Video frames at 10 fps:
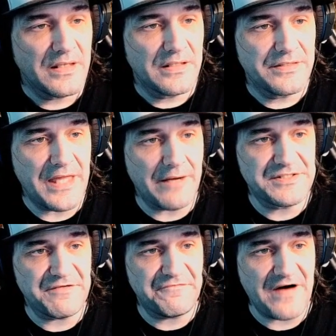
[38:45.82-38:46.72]
That was
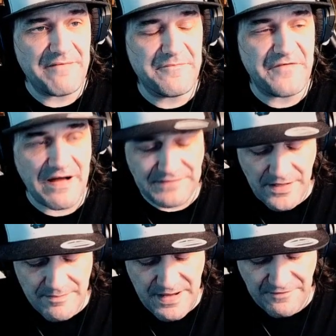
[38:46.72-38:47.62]
the
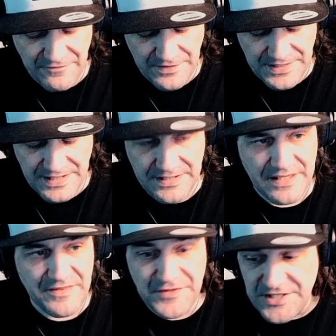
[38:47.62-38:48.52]
$5 microphone again.
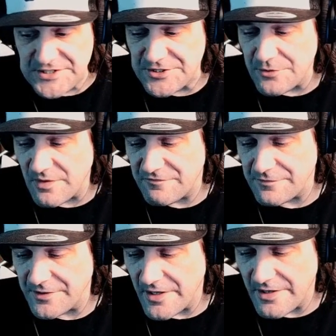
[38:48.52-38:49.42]
This is the one from
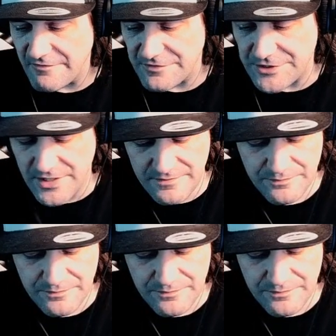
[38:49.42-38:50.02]
Claw Overdraw.